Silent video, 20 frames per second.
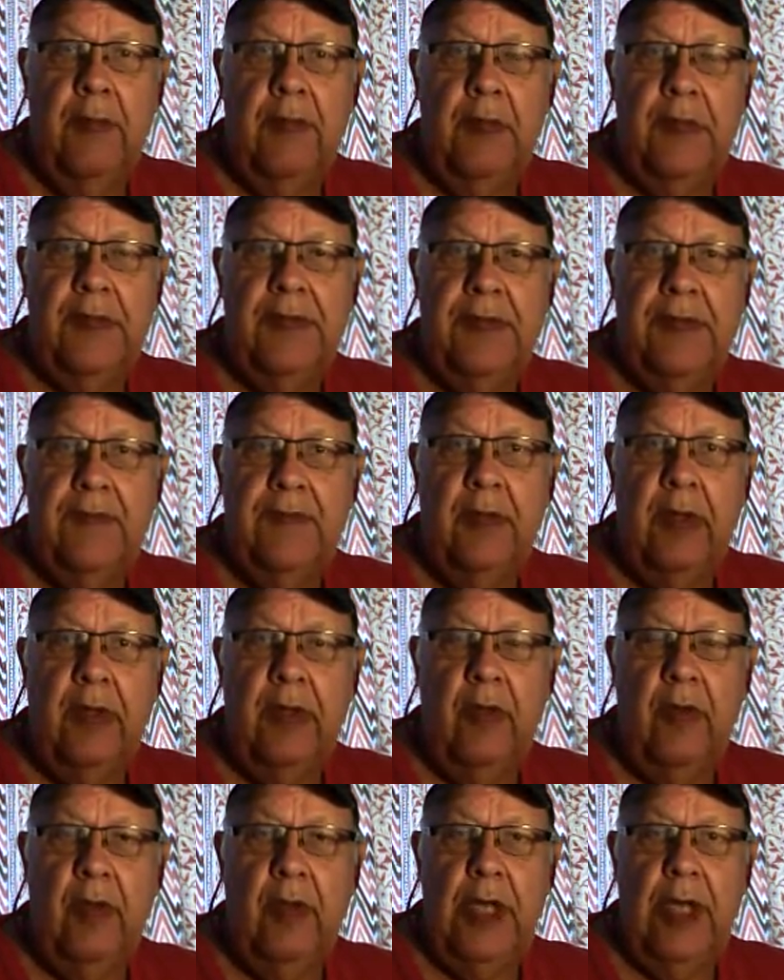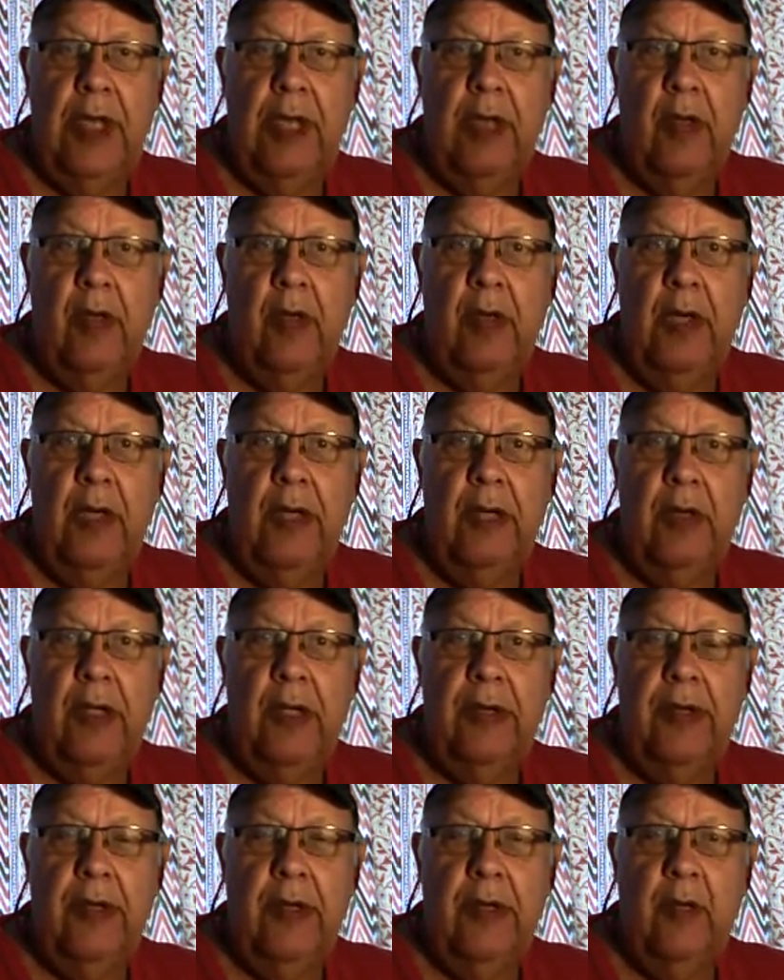This is for the UK only.
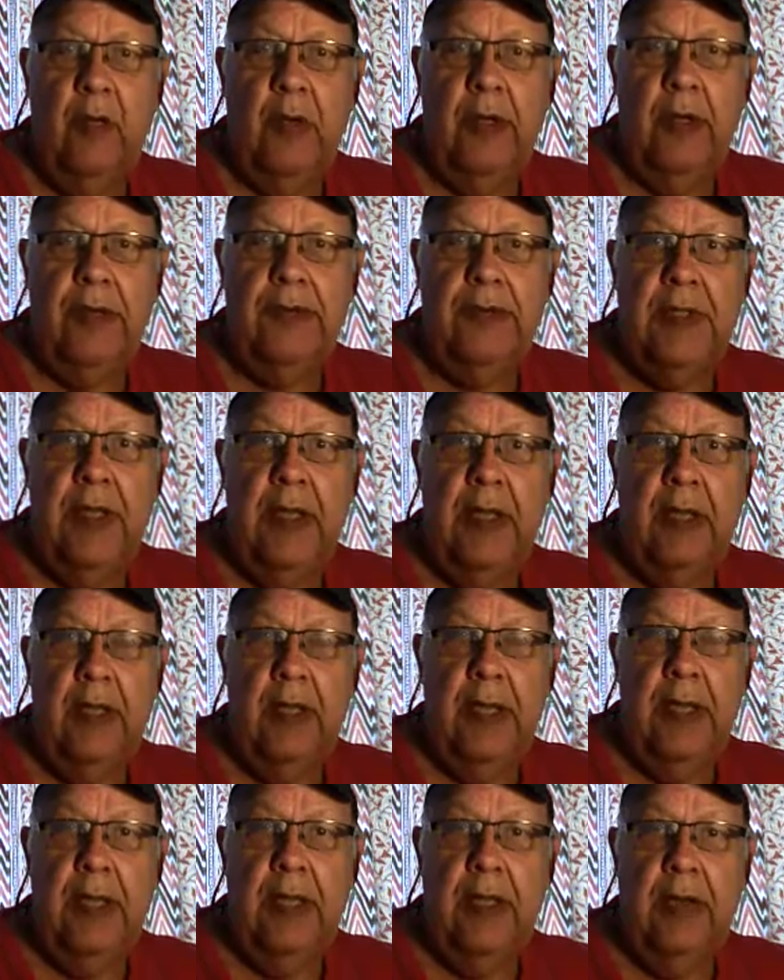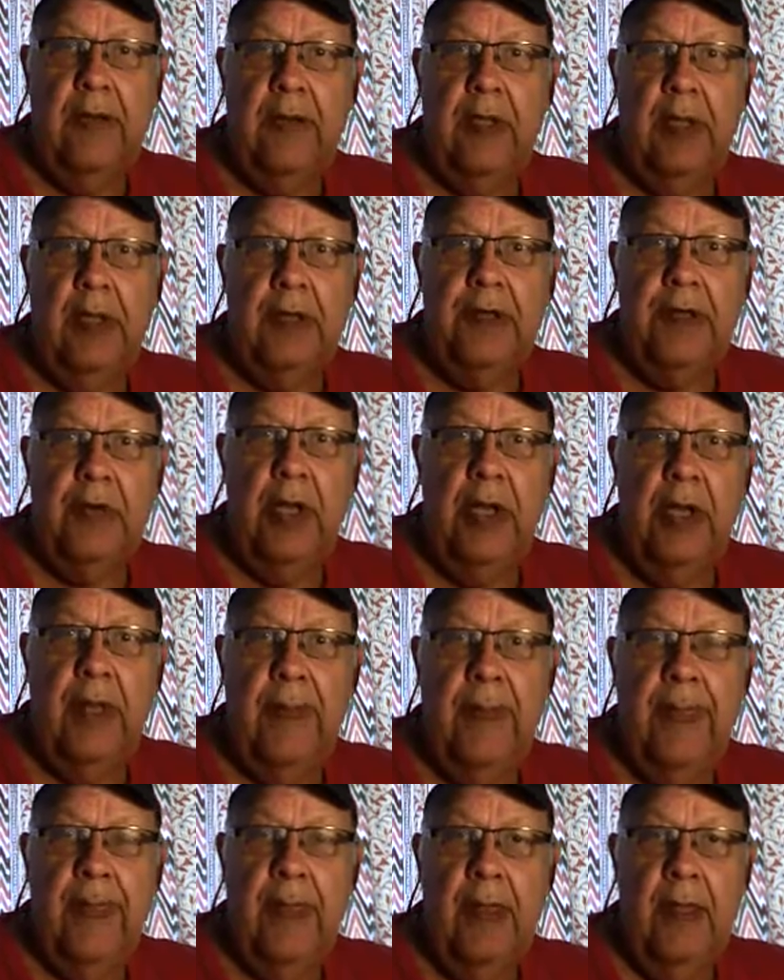I don't know what it's like in any other country.
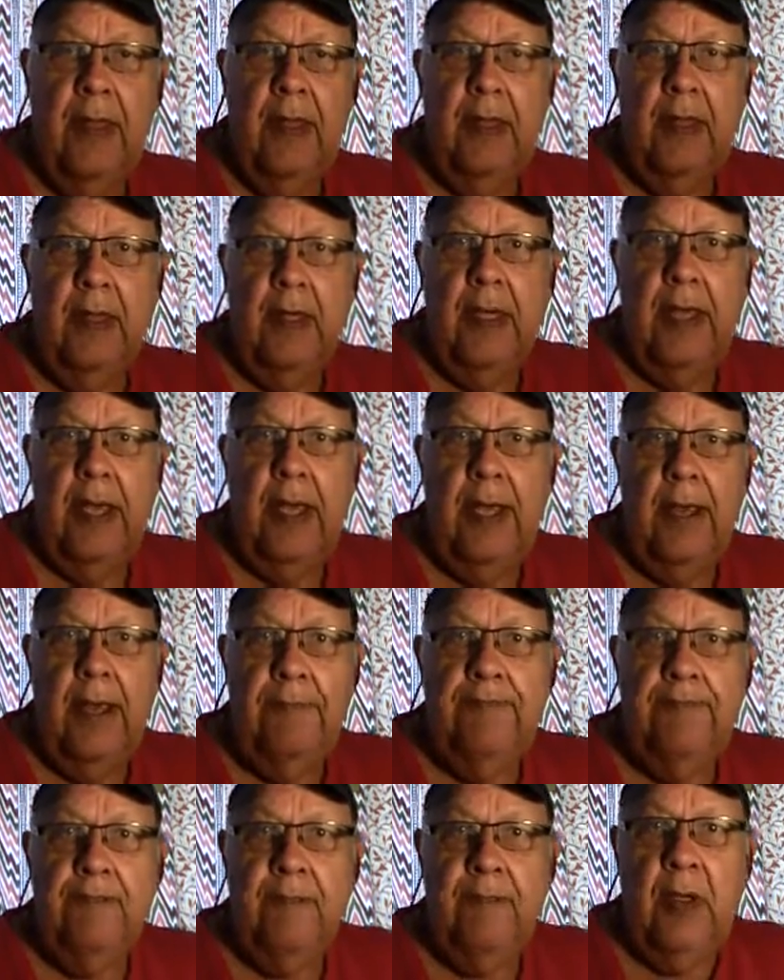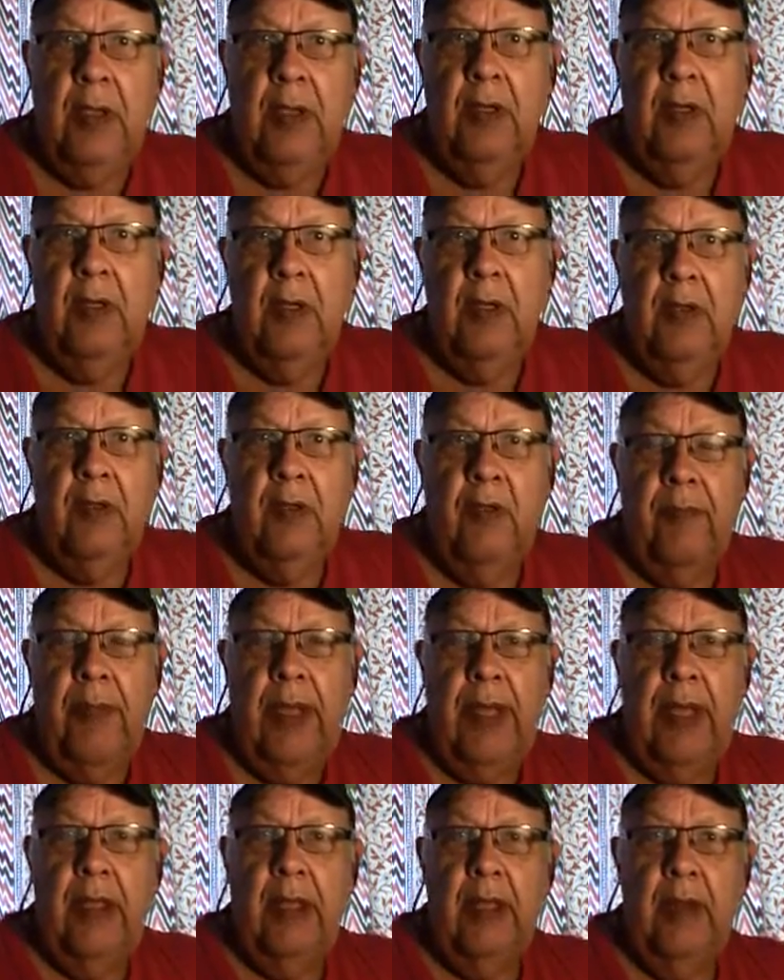Um, you
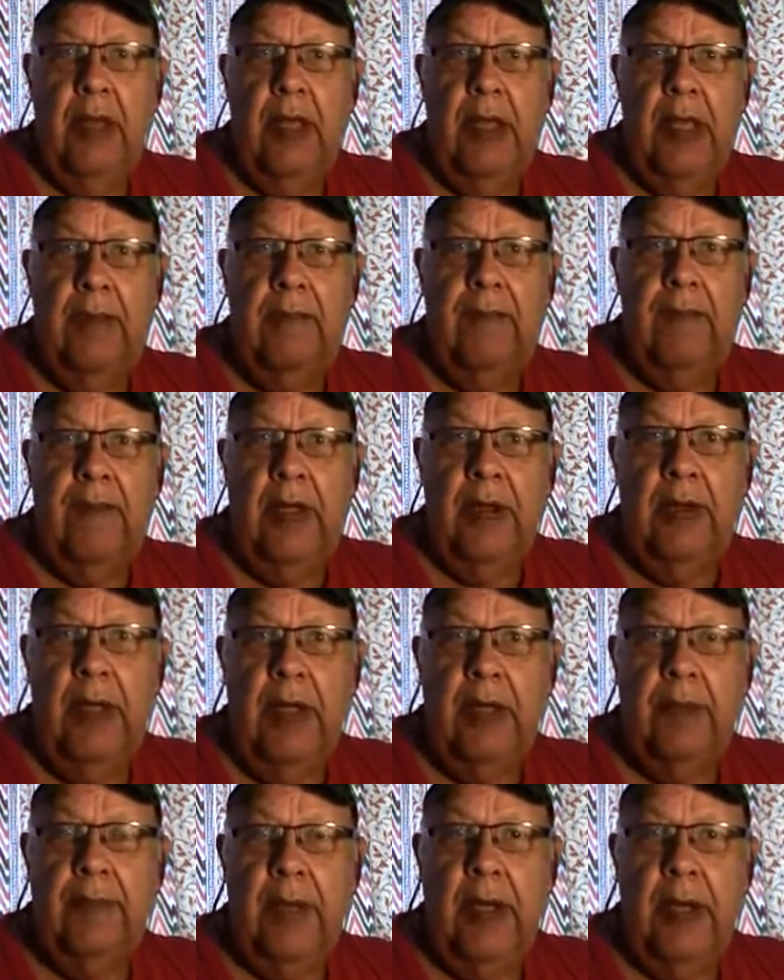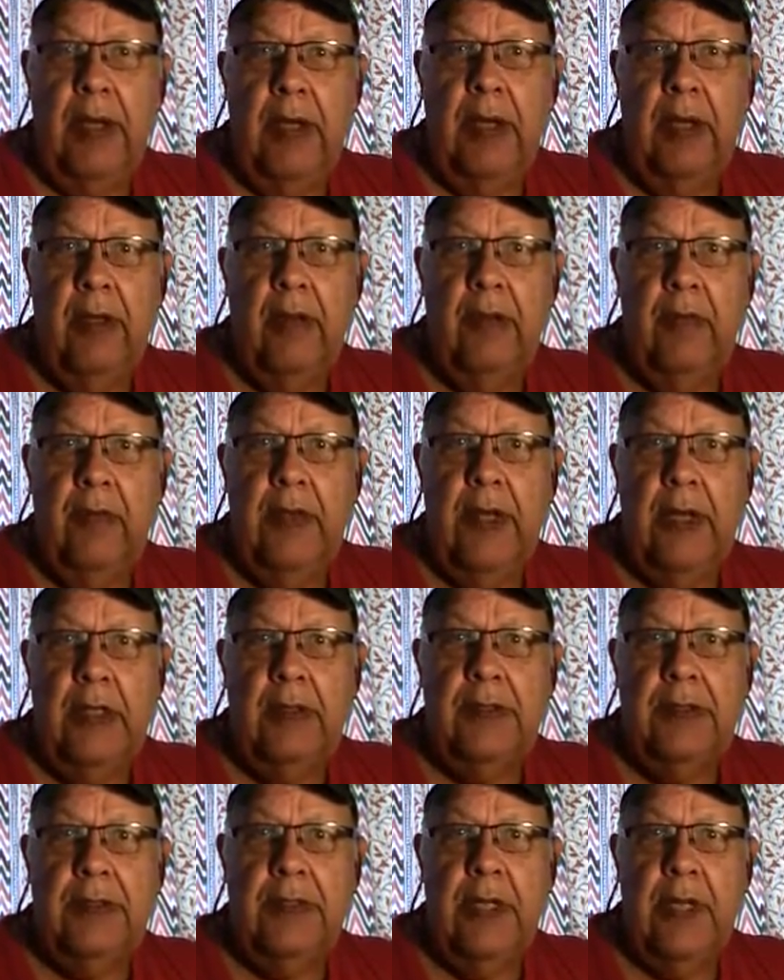may have found out by now that
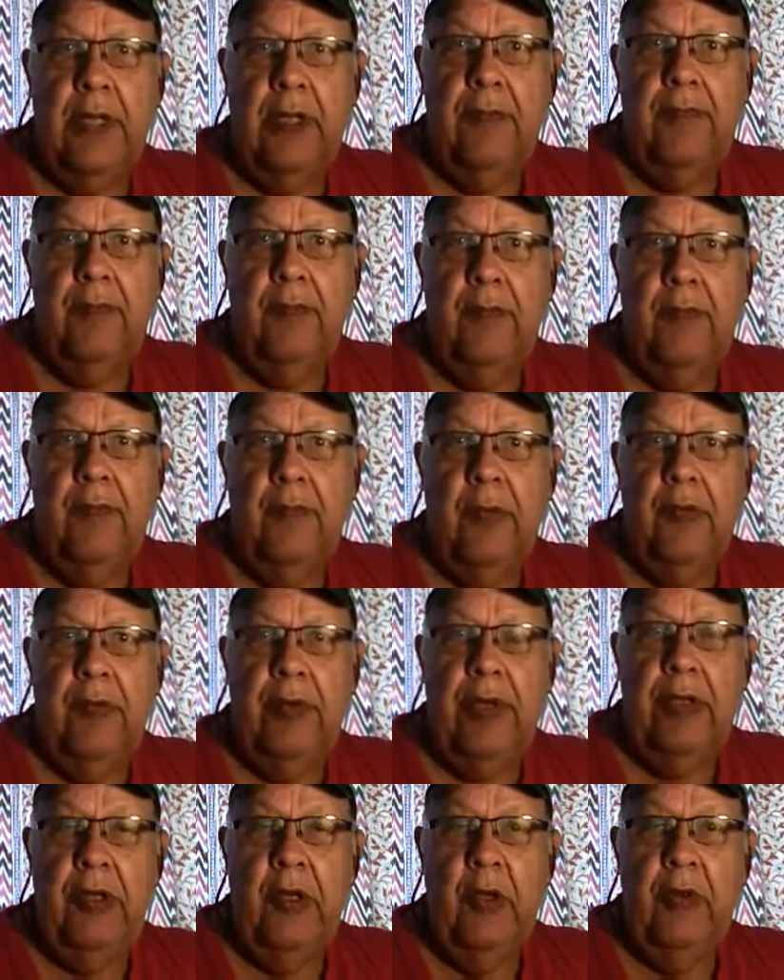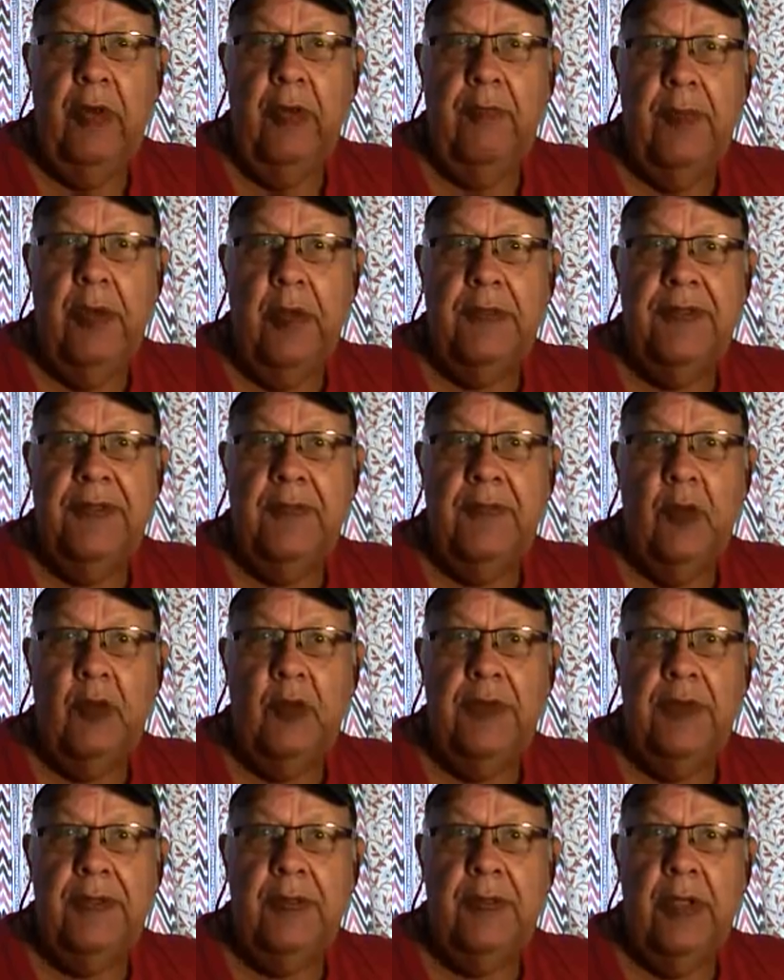renewing
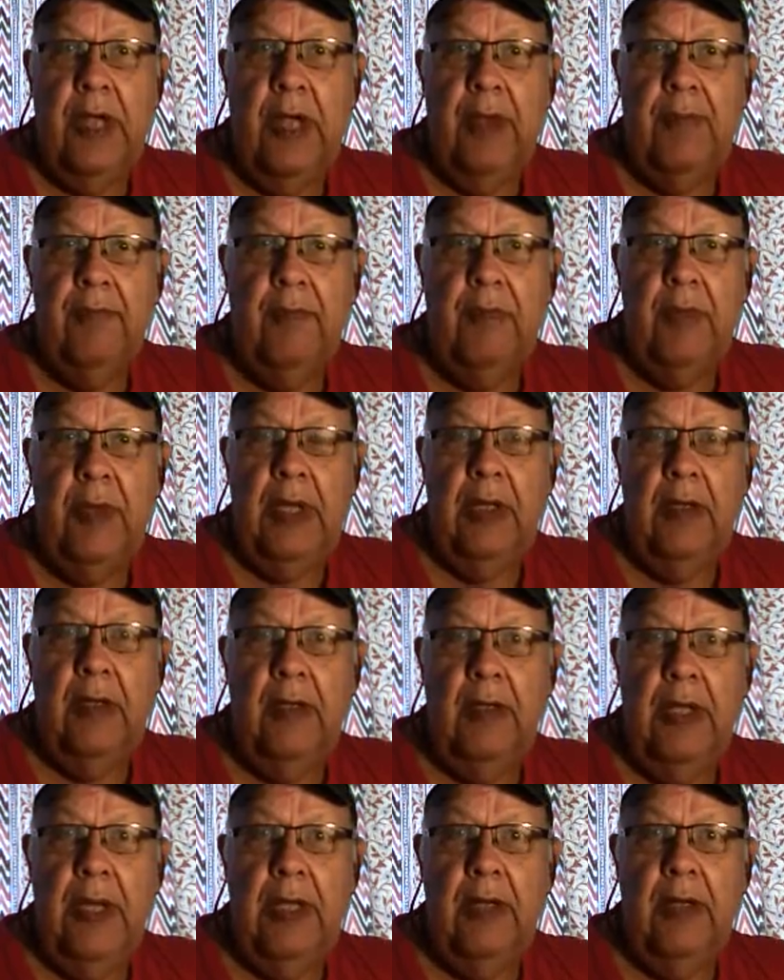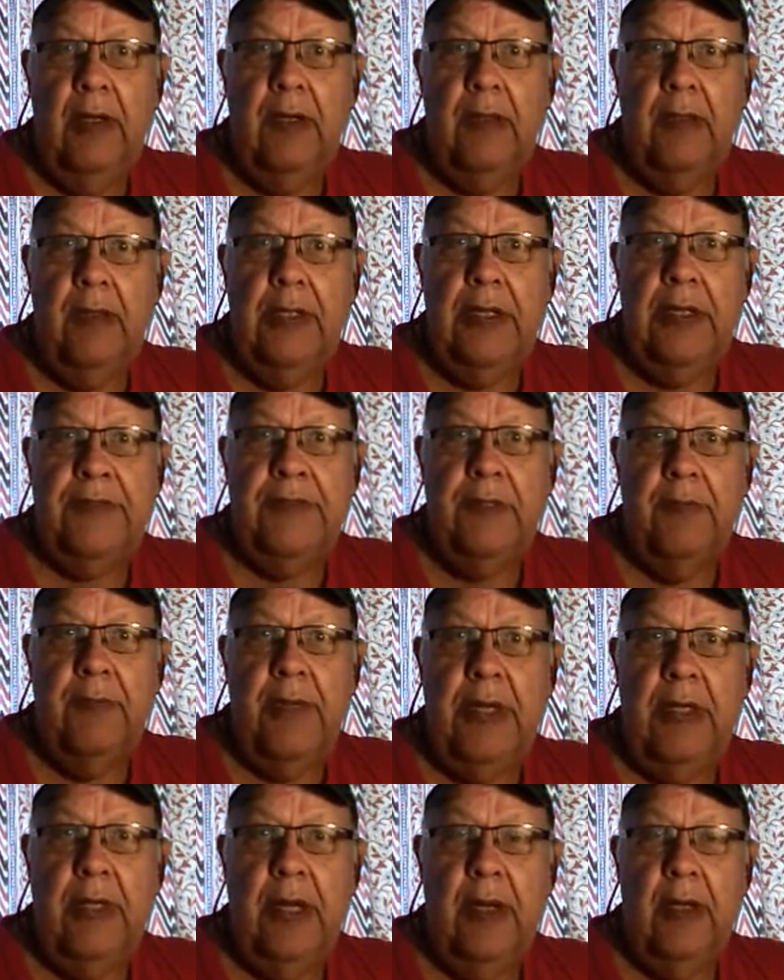passports in England has to
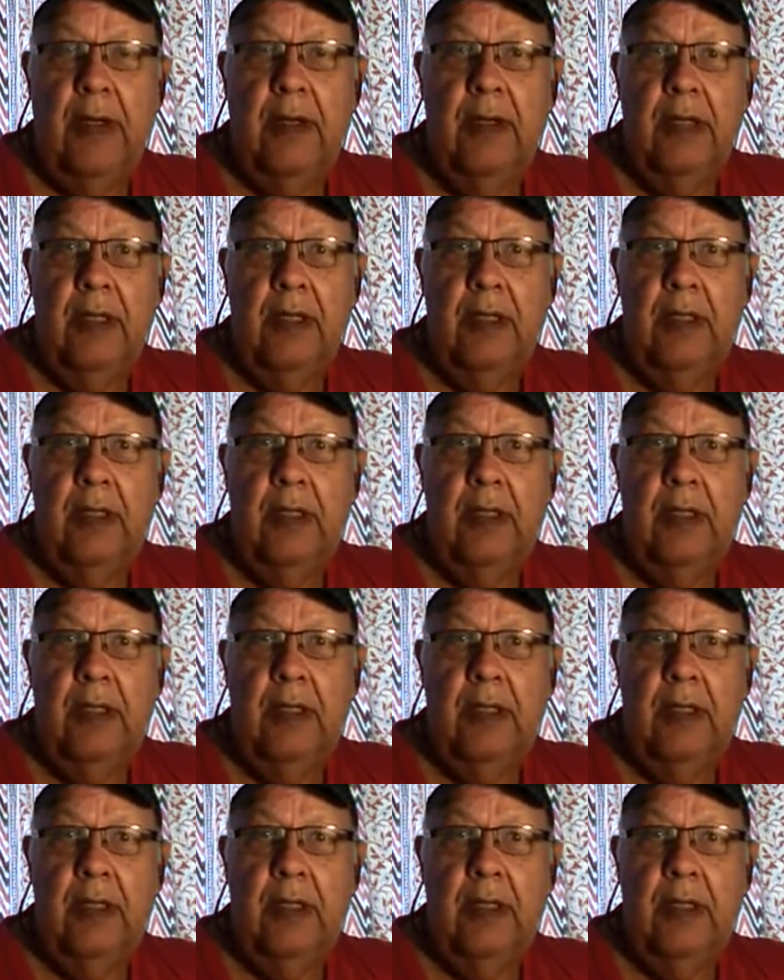be done